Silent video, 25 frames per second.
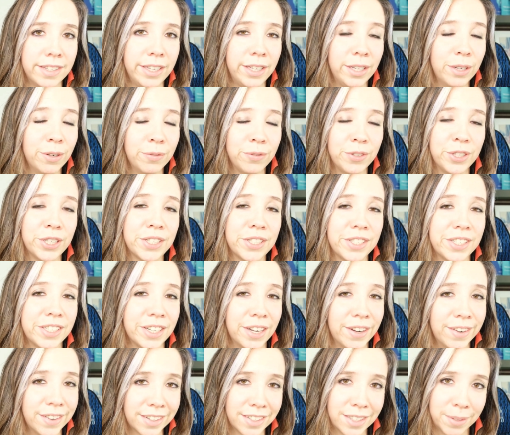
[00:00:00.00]
you've just
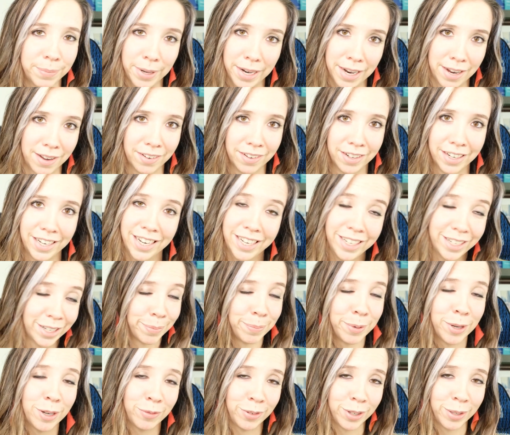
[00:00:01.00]
talked about in your
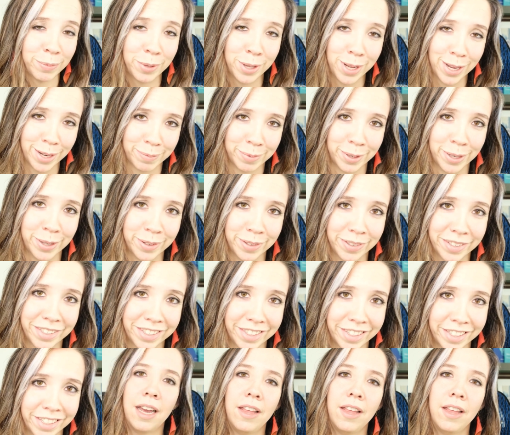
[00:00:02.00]
perfect blog post